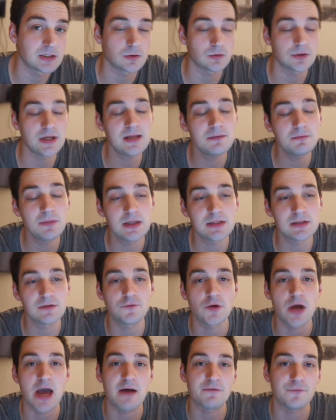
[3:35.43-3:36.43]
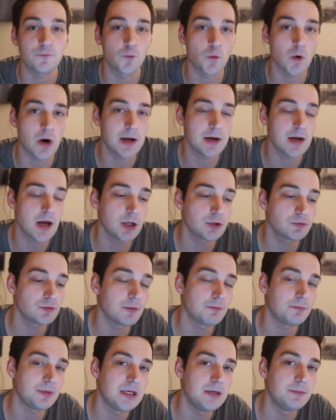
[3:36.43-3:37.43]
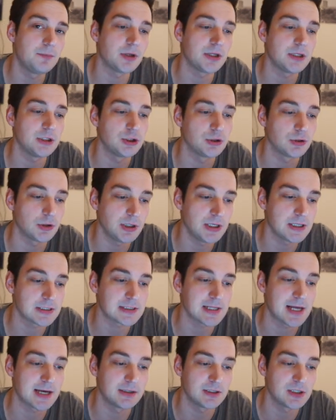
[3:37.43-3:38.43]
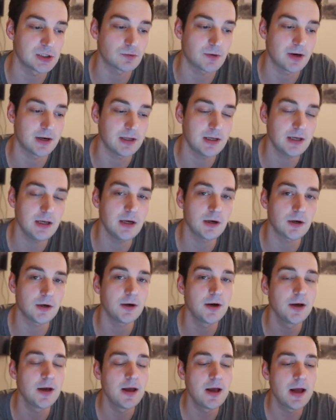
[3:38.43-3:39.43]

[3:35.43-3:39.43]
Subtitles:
So that means if you have 100 people in your list like this right here,